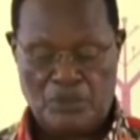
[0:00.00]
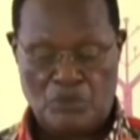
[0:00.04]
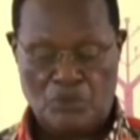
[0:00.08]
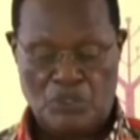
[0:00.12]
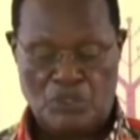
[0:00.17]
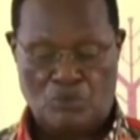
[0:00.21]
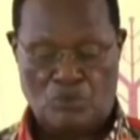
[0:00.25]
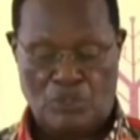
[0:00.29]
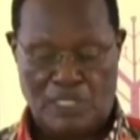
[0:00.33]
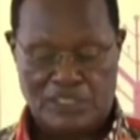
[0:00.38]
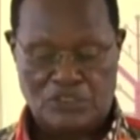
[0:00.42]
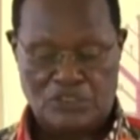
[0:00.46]

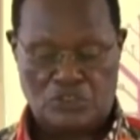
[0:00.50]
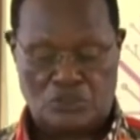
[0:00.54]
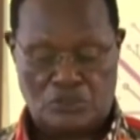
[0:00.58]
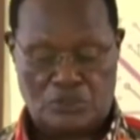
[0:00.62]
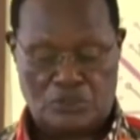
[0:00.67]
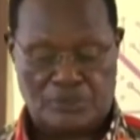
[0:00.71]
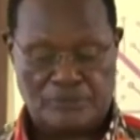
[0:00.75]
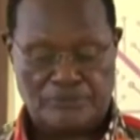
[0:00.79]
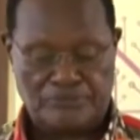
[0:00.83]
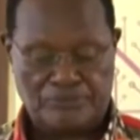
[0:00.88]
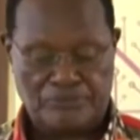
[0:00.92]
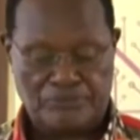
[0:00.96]
We
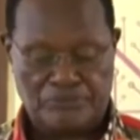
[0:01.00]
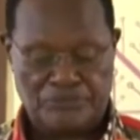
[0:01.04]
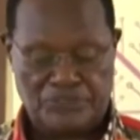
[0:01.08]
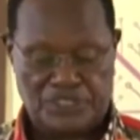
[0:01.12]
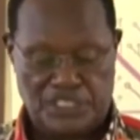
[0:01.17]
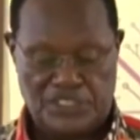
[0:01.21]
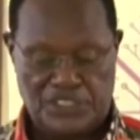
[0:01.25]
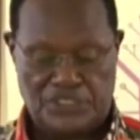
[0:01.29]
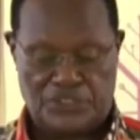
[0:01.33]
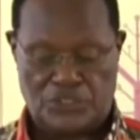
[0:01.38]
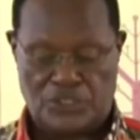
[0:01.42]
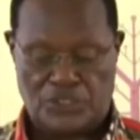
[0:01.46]
want
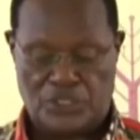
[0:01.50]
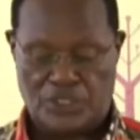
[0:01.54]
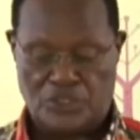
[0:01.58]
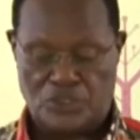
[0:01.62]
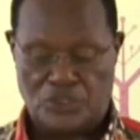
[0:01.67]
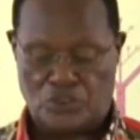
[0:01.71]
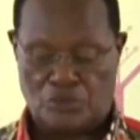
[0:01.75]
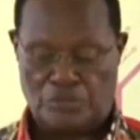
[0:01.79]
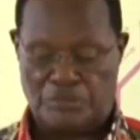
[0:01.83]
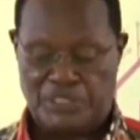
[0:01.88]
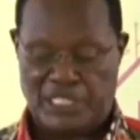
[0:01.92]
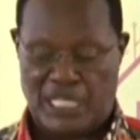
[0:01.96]
this
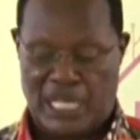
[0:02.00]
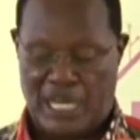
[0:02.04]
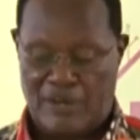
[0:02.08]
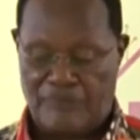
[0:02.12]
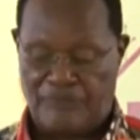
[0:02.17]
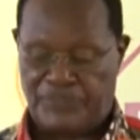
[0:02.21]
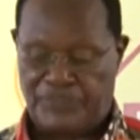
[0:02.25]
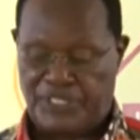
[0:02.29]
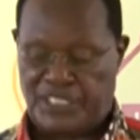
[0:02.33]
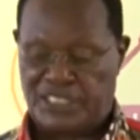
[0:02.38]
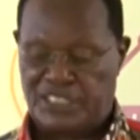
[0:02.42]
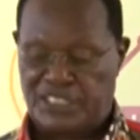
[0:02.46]
to be
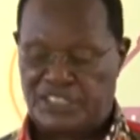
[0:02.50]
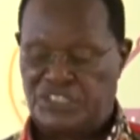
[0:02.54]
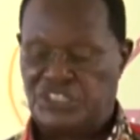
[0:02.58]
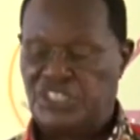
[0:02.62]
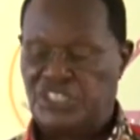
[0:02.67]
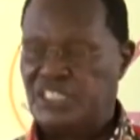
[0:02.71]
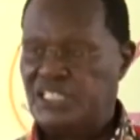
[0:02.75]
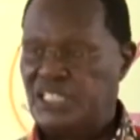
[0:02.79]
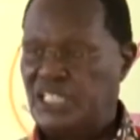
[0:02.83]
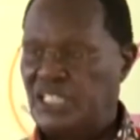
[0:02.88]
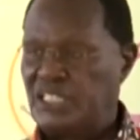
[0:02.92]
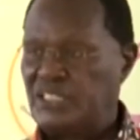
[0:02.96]
African
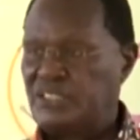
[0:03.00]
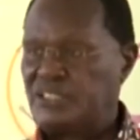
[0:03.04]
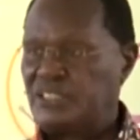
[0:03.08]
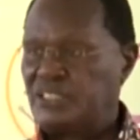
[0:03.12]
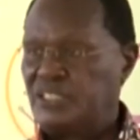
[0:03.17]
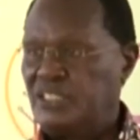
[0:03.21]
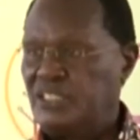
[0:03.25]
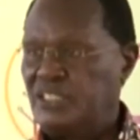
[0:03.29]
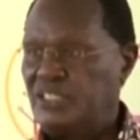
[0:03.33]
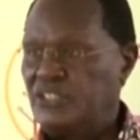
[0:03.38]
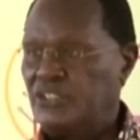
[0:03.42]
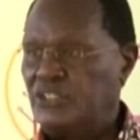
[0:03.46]
engineers
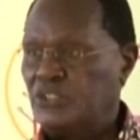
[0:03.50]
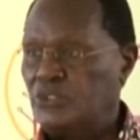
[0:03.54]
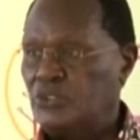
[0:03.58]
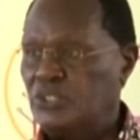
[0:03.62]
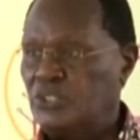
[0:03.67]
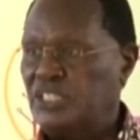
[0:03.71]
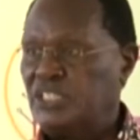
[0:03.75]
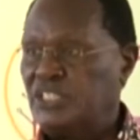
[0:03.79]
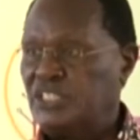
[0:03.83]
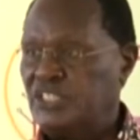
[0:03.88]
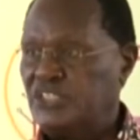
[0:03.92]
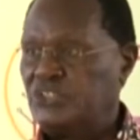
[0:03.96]

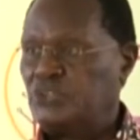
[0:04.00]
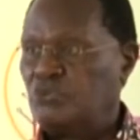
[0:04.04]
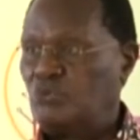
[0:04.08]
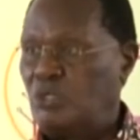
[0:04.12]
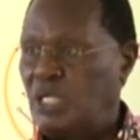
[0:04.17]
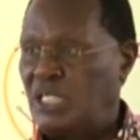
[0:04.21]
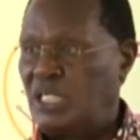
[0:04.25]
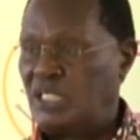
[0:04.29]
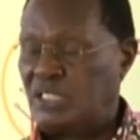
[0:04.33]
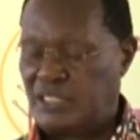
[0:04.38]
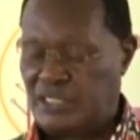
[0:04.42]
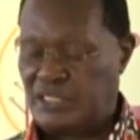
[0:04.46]
doing this
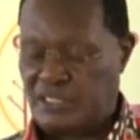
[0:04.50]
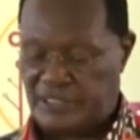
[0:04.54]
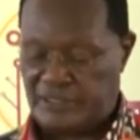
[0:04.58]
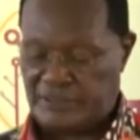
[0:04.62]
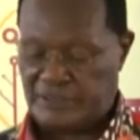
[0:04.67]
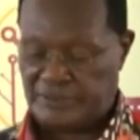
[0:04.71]
work.